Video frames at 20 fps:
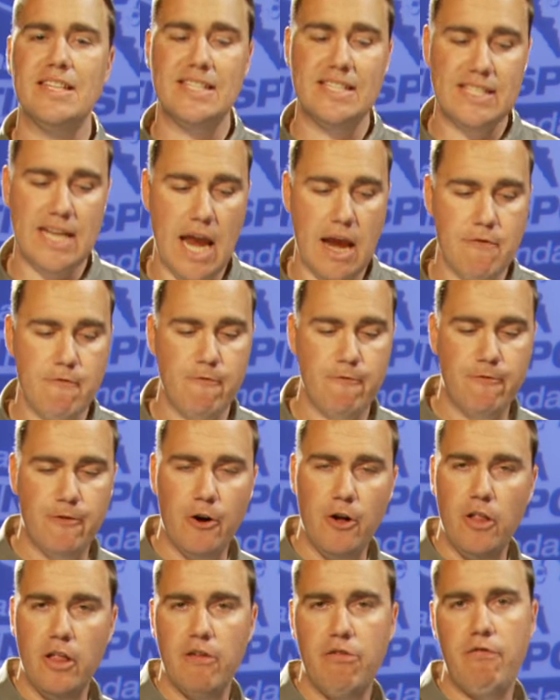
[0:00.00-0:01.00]
the same
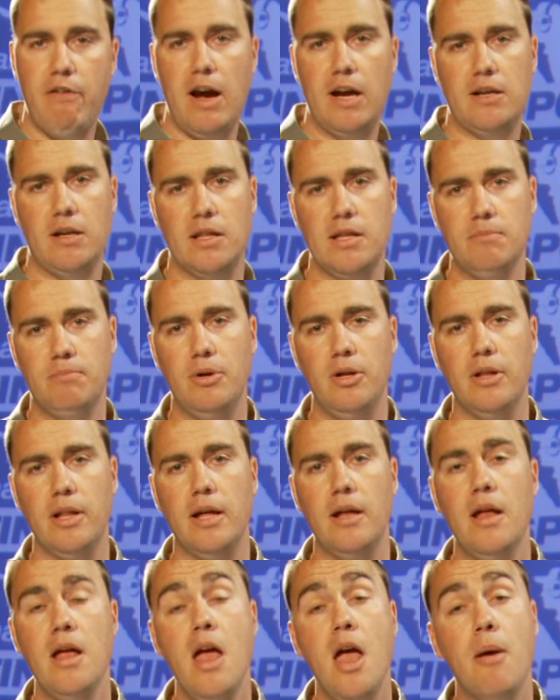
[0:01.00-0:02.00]
full effect on the
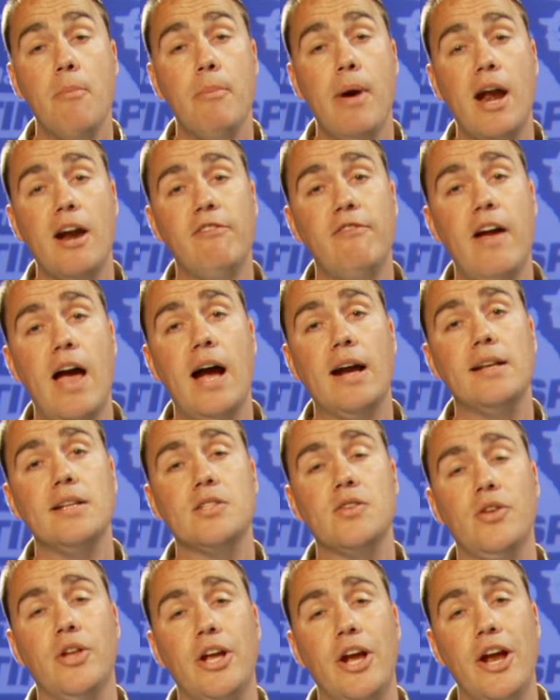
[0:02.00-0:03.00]
bullet. Matter of fact,
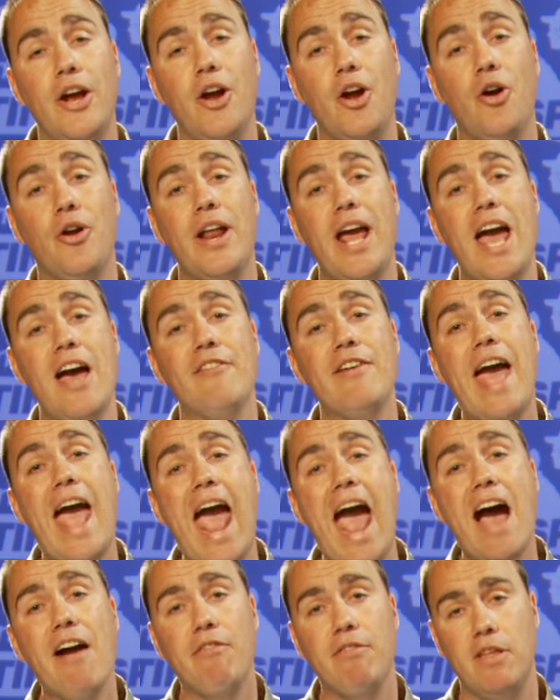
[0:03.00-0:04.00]
it's only going to have
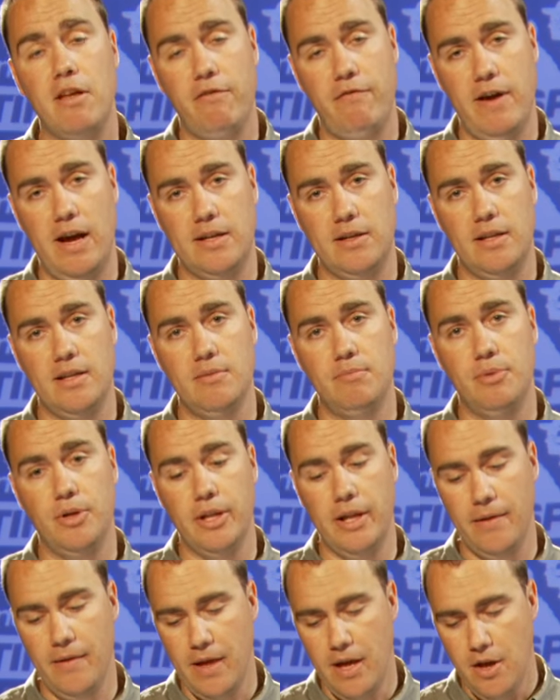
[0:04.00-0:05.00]
half the effect on the
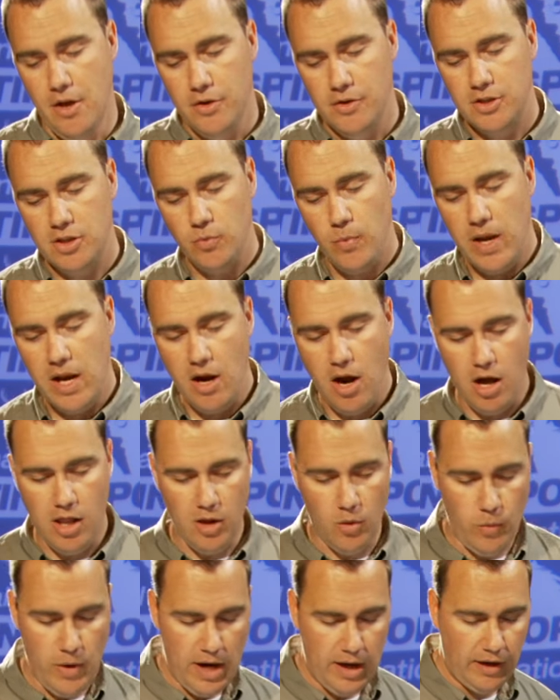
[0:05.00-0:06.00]
bullet. So we
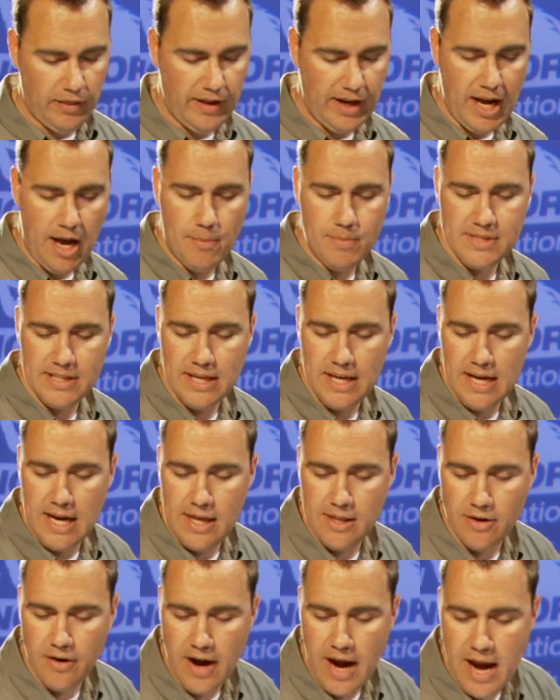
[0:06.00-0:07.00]
call a wind that comes at
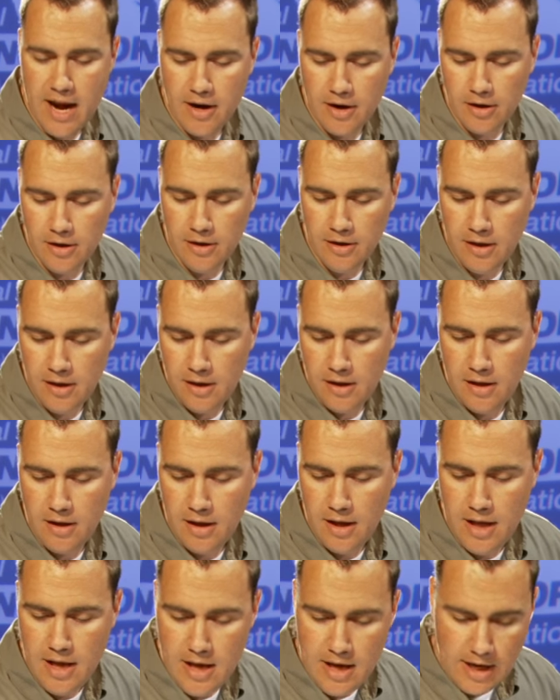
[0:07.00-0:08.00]
either angle
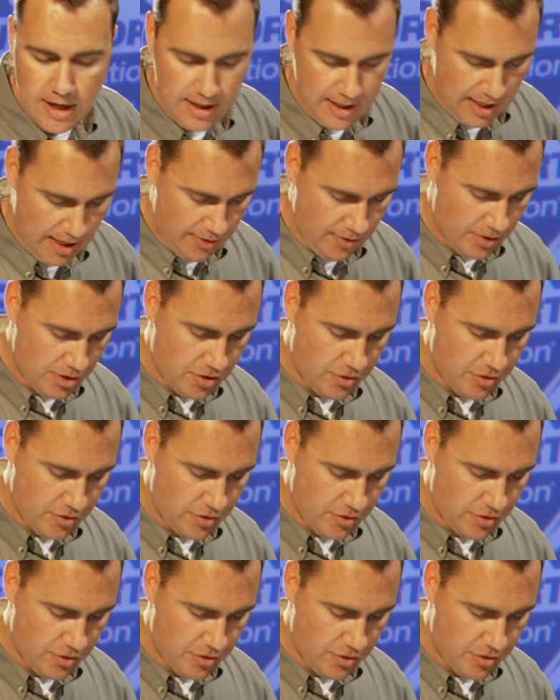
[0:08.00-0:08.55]
in either